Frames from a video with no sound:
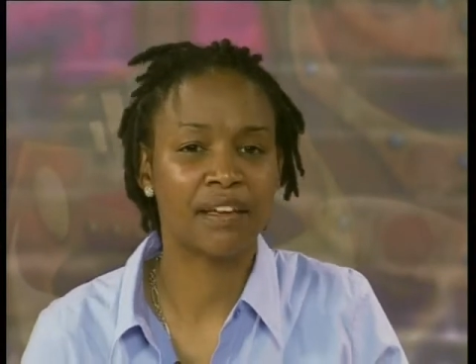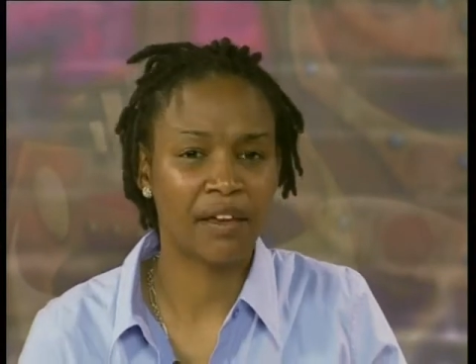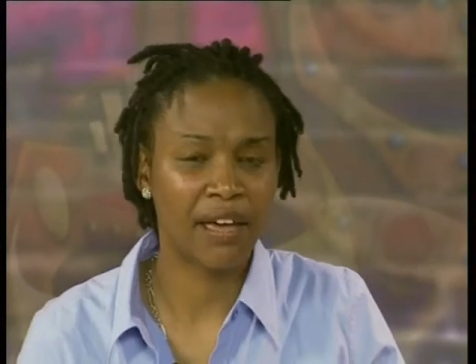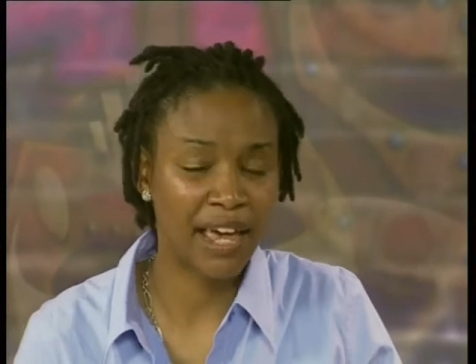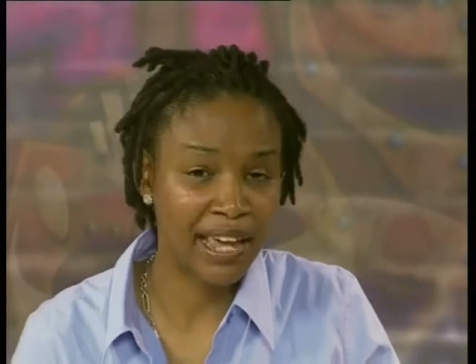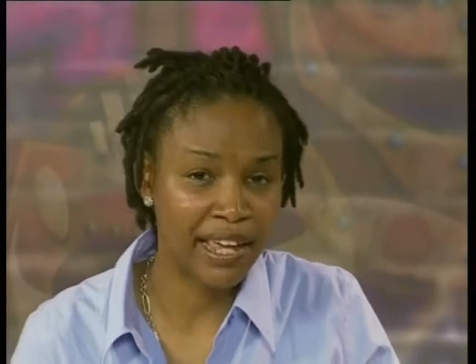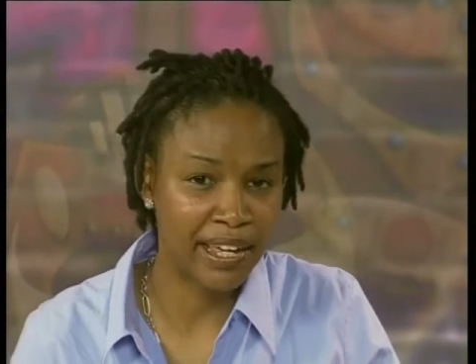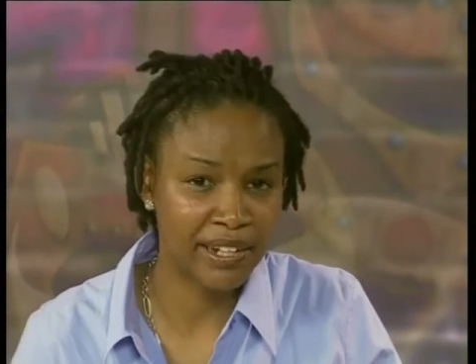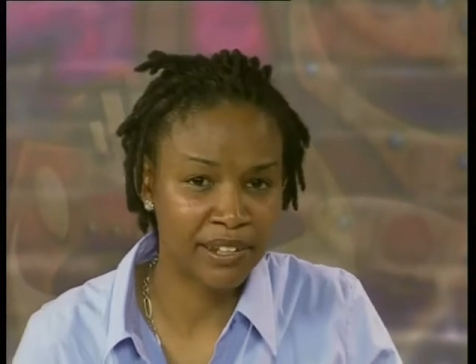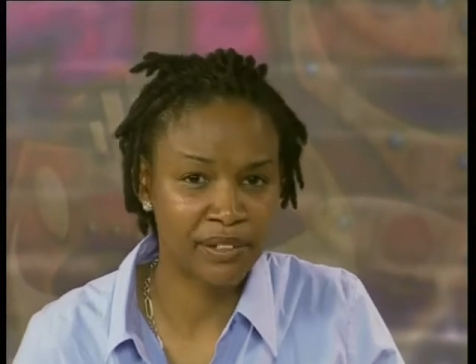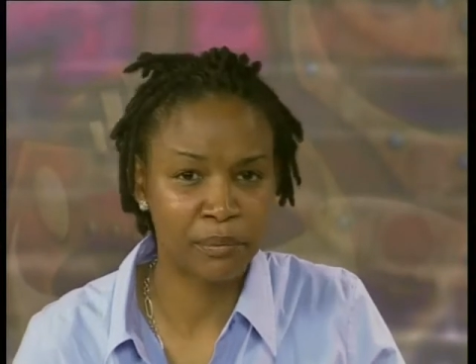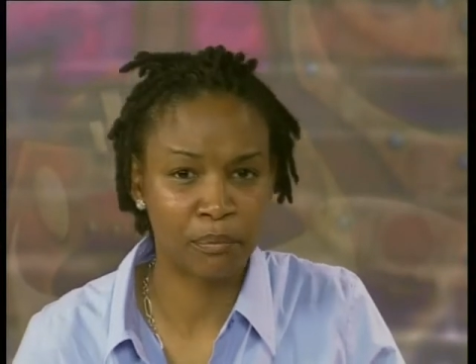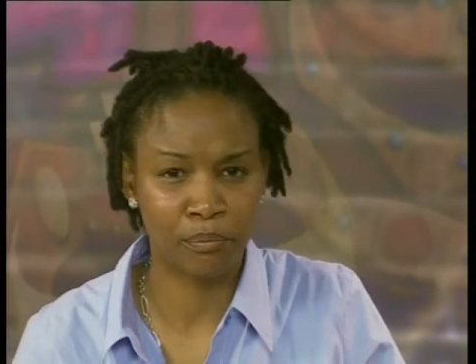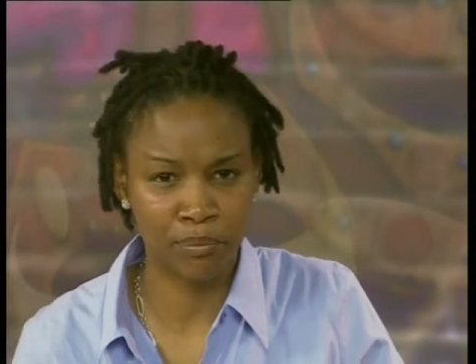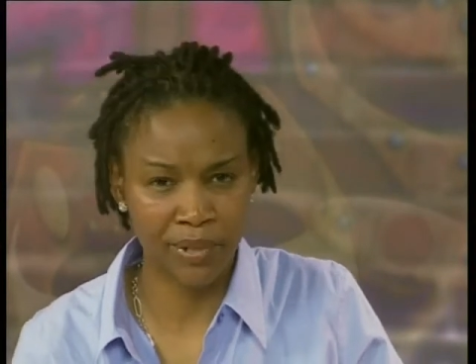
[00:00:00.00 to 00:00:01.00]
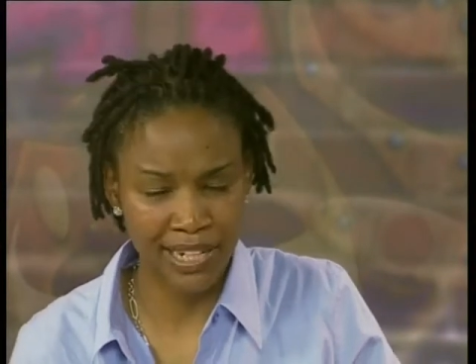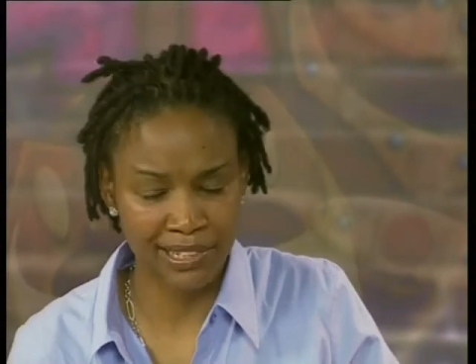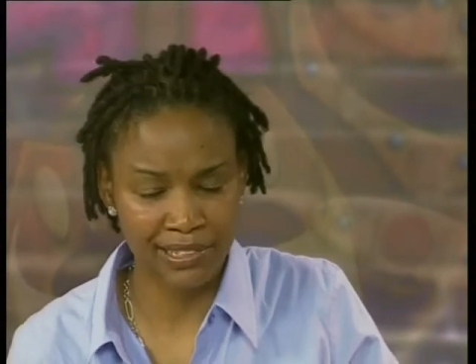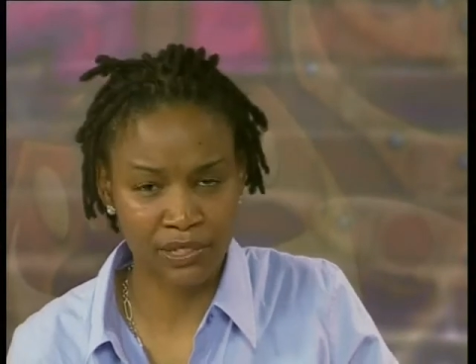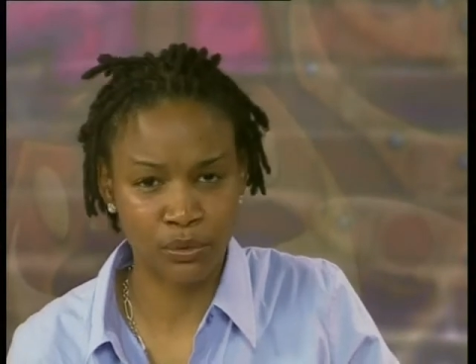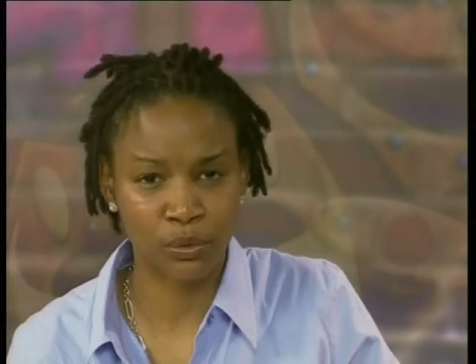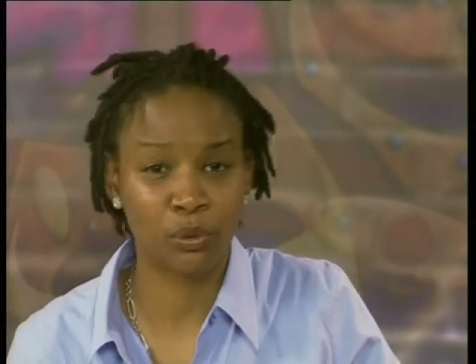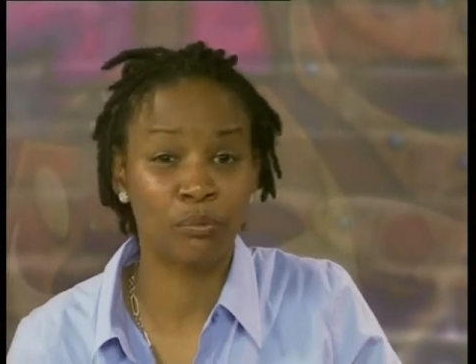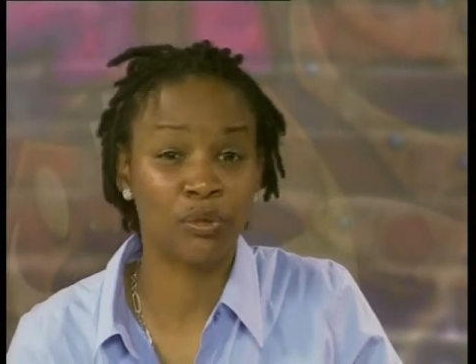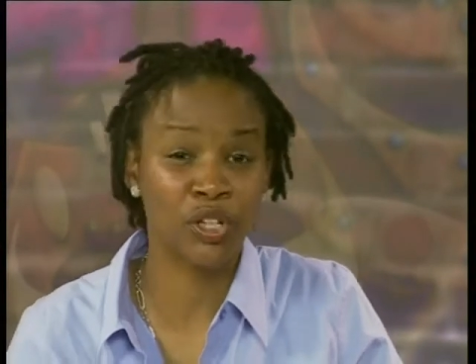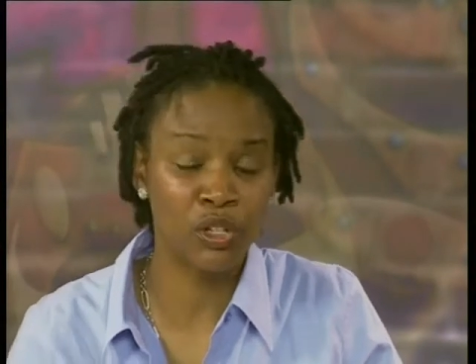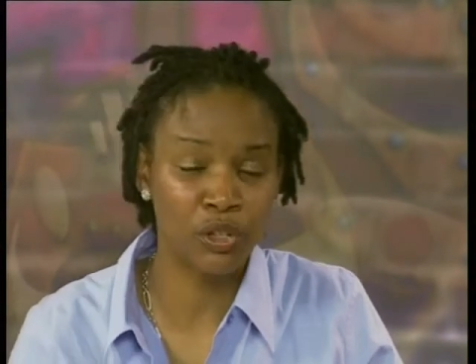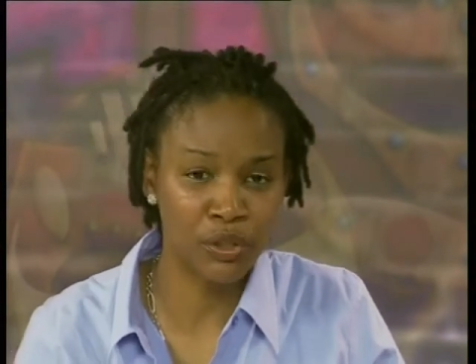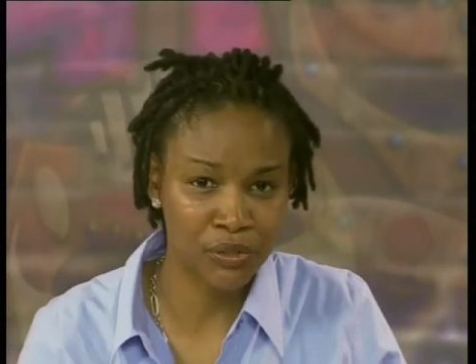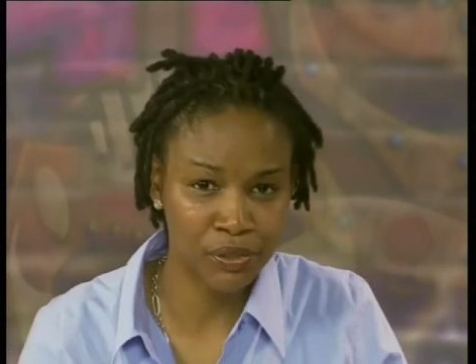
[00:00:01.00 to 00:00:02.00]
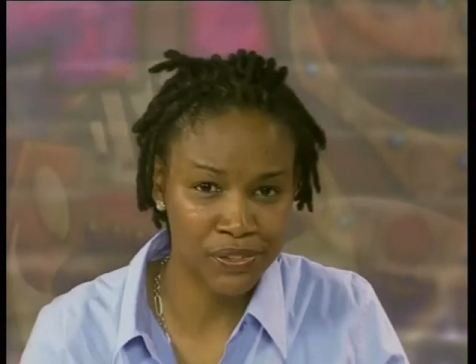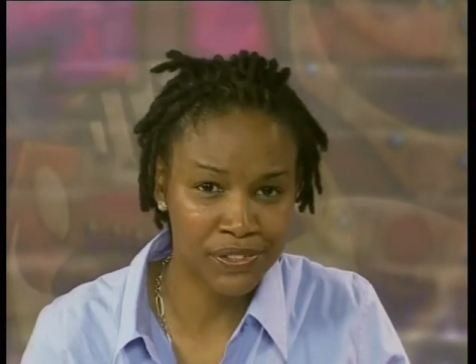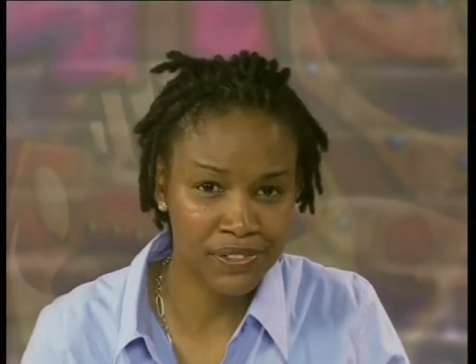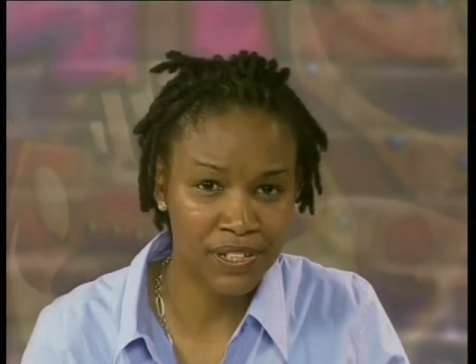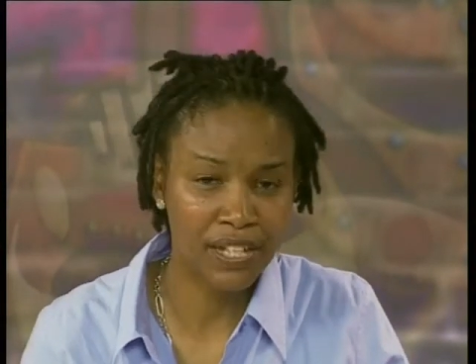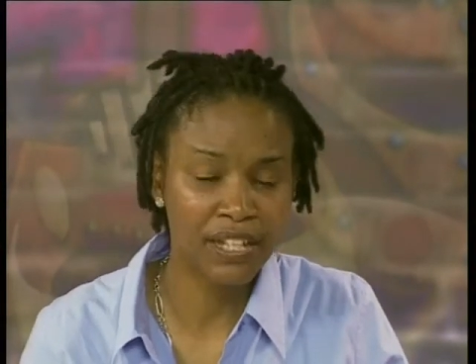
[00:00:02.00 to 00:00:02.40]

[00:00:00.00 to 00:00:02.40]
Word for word: and, but, or because